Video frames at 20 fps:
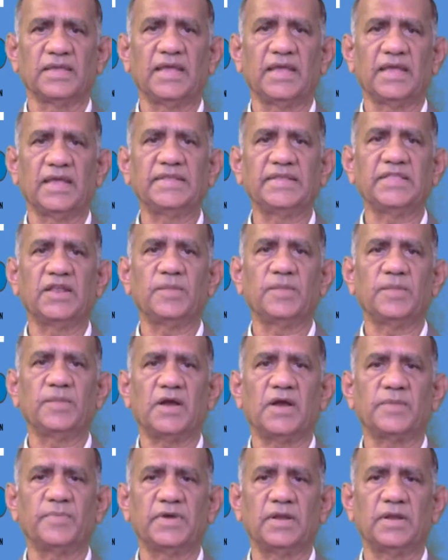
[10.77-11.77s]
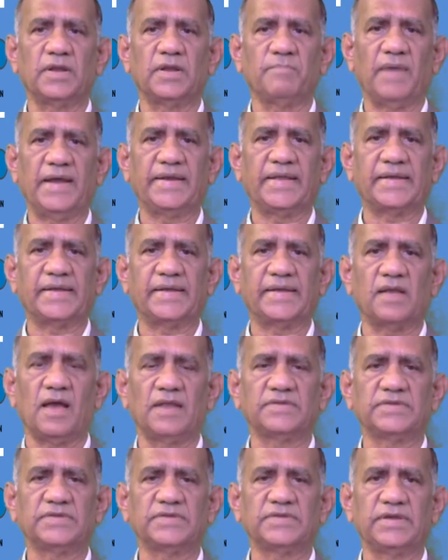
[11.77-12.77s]
heading the Department of
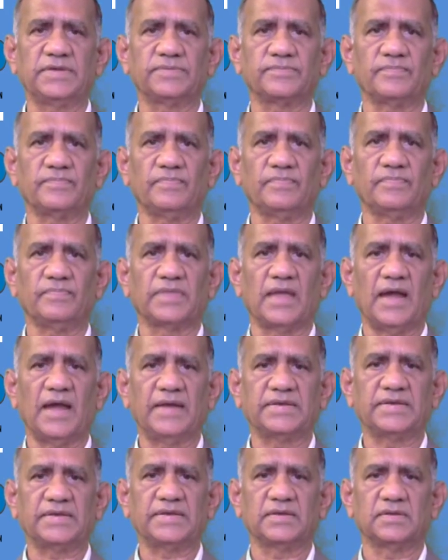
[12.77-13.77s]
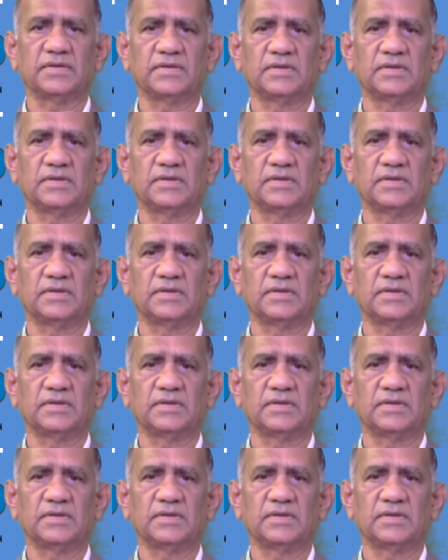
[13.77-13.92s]
Biotechnology at